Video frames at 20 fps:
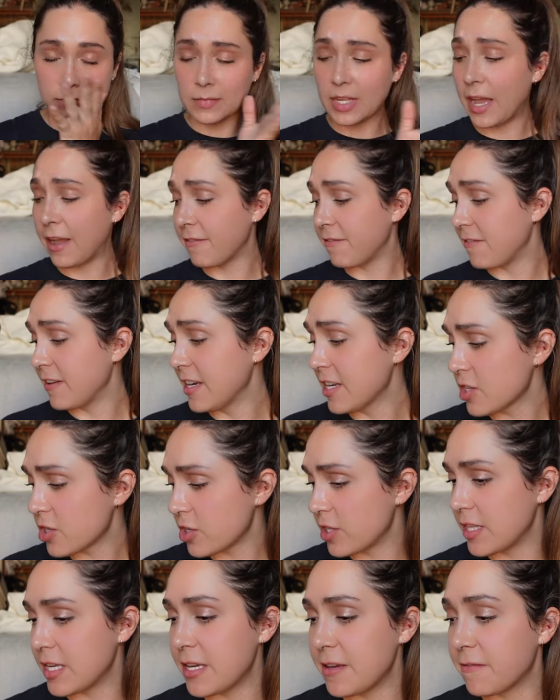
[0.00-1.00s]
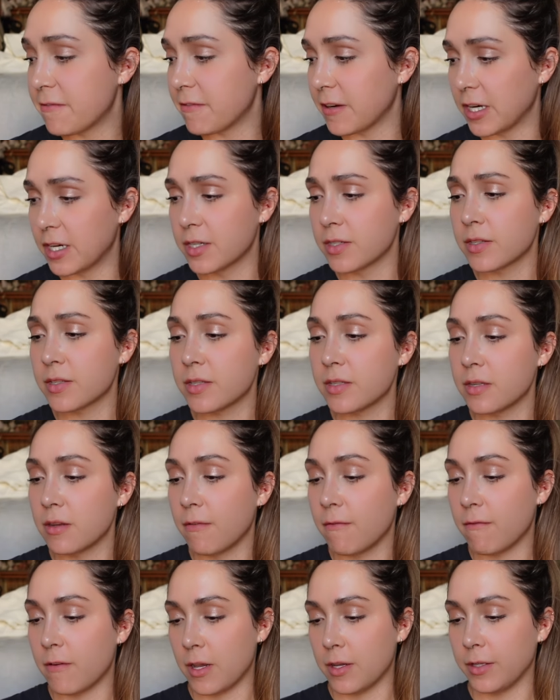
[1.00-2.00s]
I finished the first
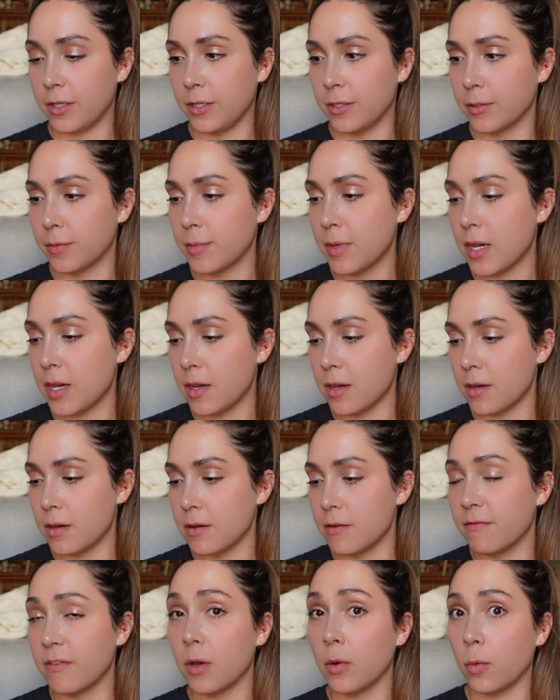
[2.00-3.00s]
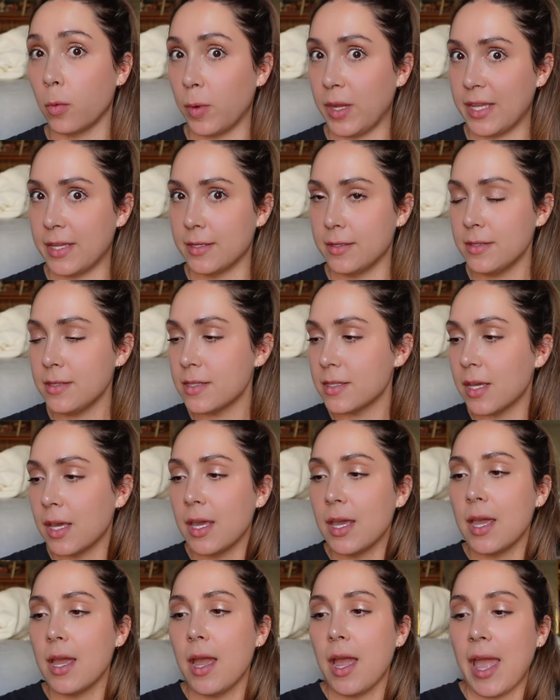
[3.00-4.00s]
volume of Wynd,
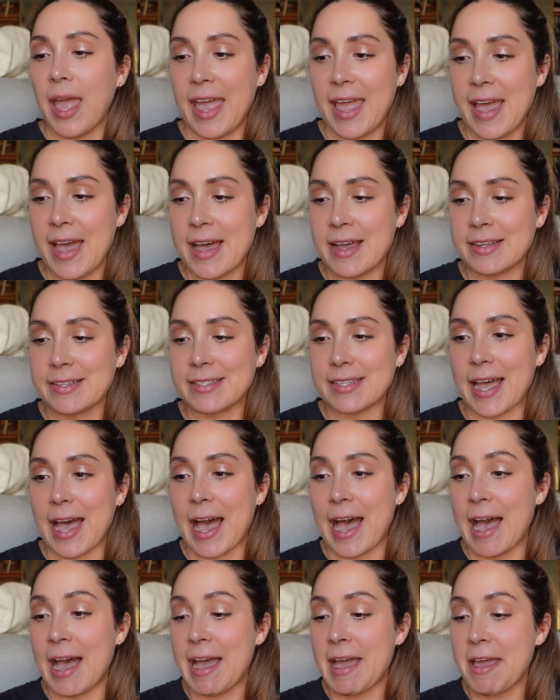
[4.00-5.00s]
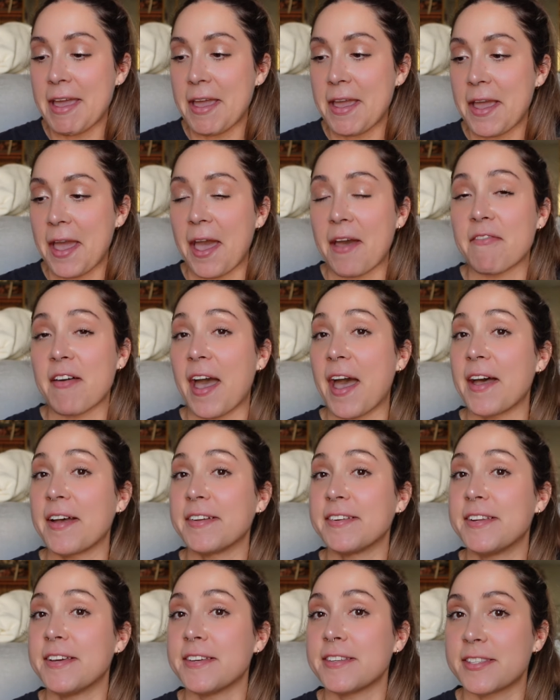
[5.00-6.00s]
and I have
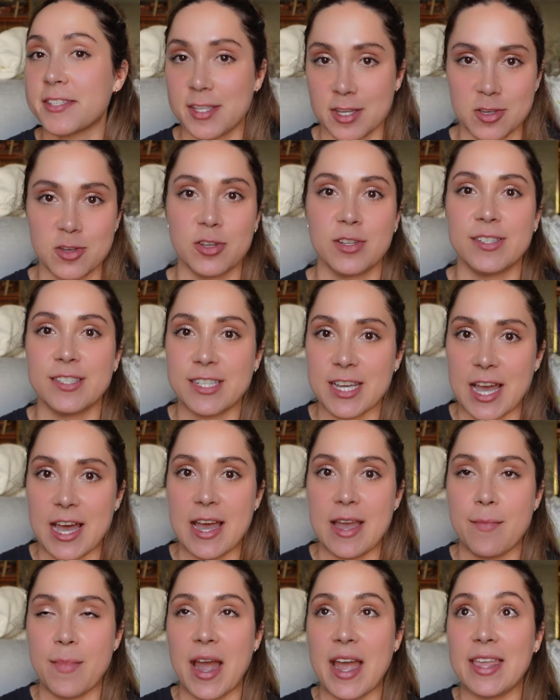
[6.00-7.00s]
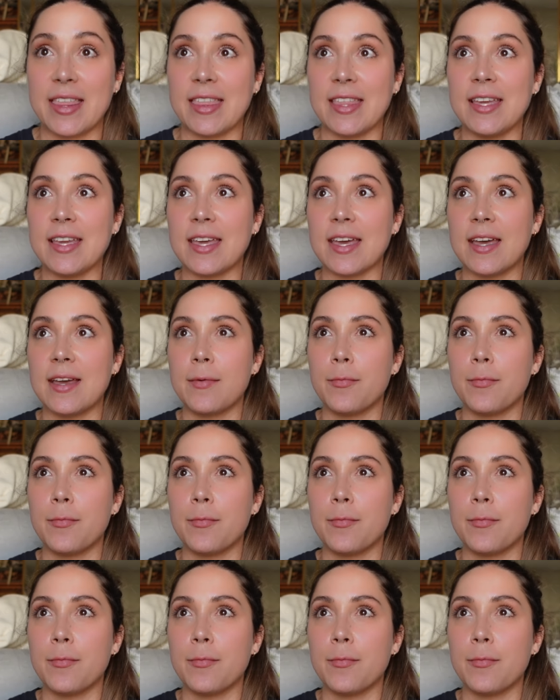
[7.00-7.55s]
had such a good time. I think